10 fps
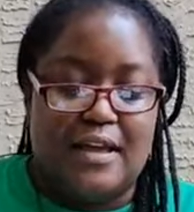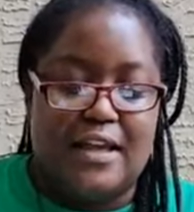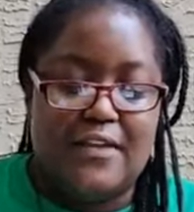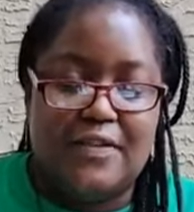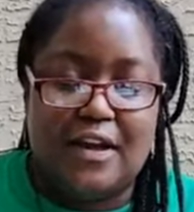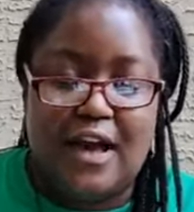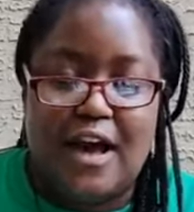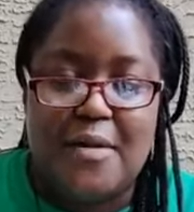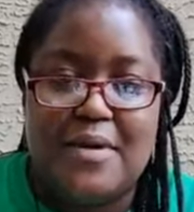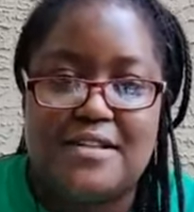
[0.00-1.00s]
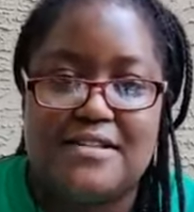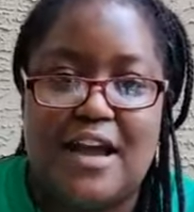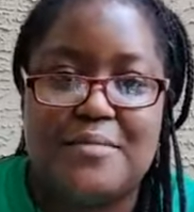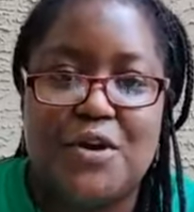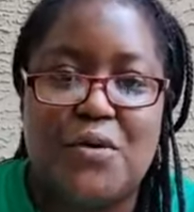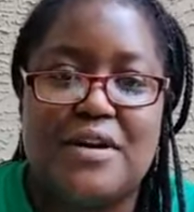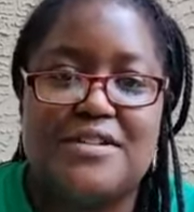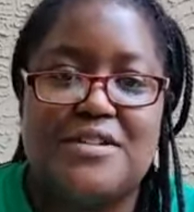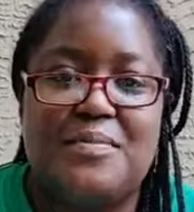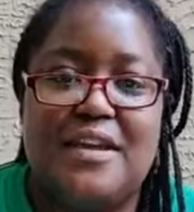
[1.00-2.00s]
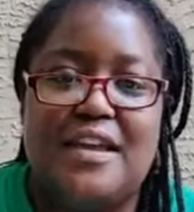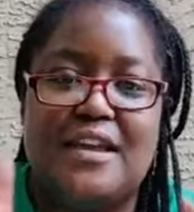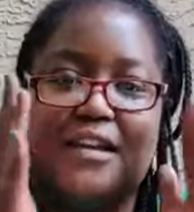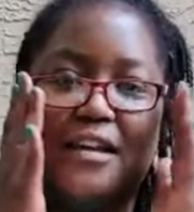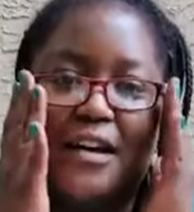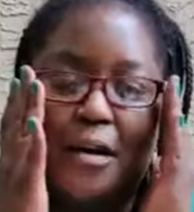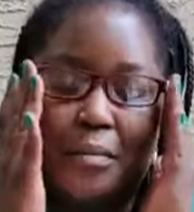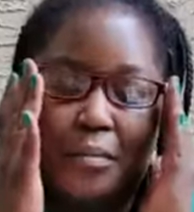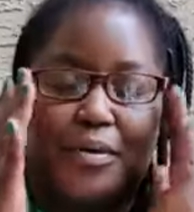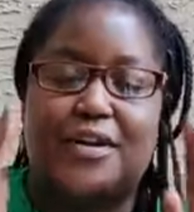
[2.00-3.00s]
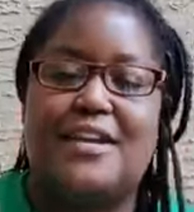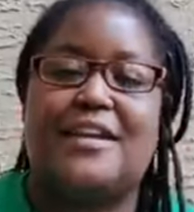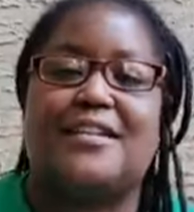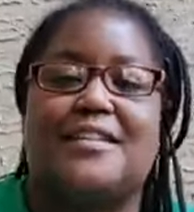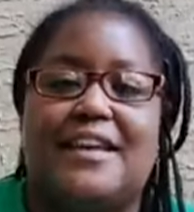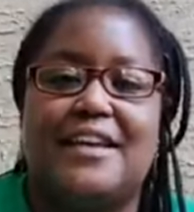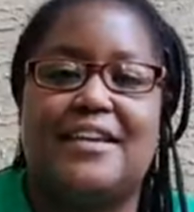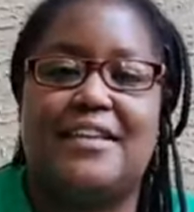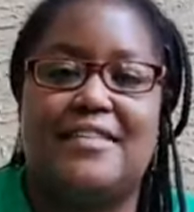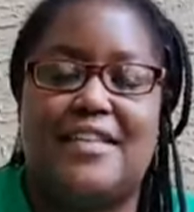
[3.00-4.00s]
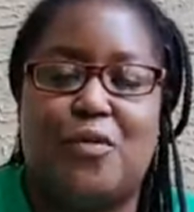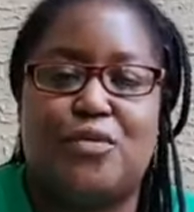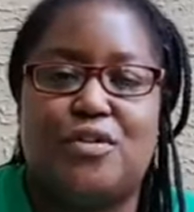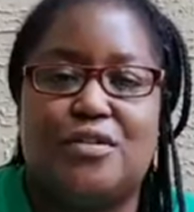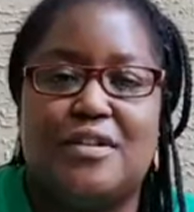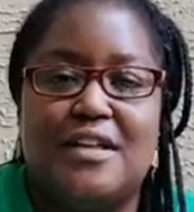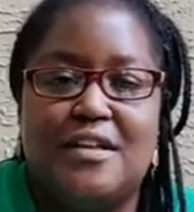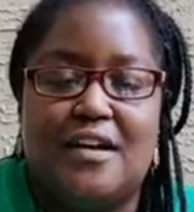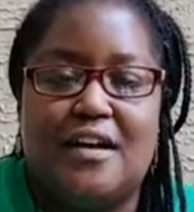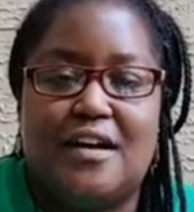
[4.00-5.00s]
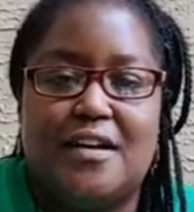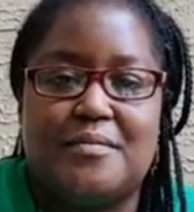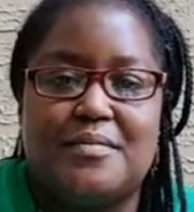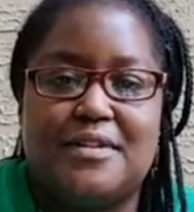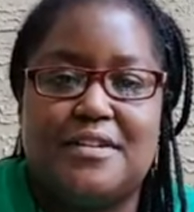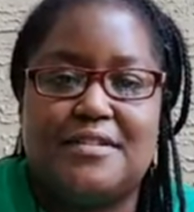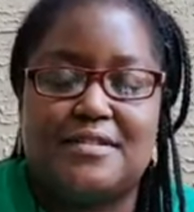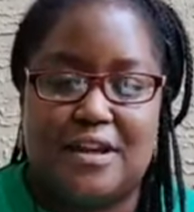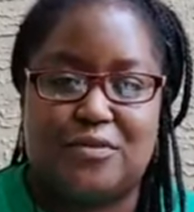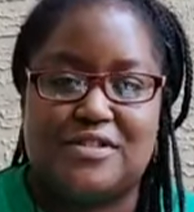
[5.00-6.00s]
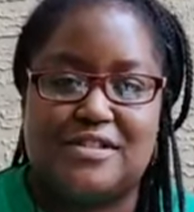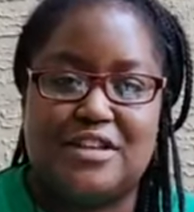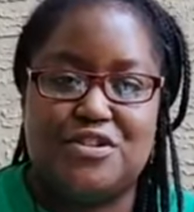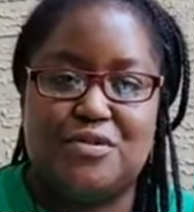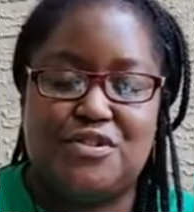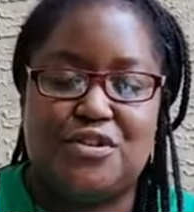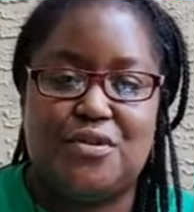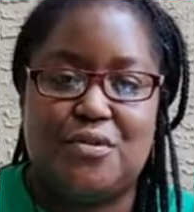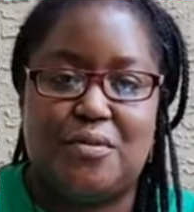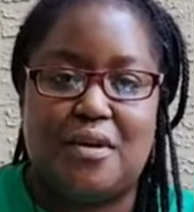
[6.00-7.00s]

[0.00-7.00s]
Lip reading: in the comments, I'm going to be putting a link that will send you to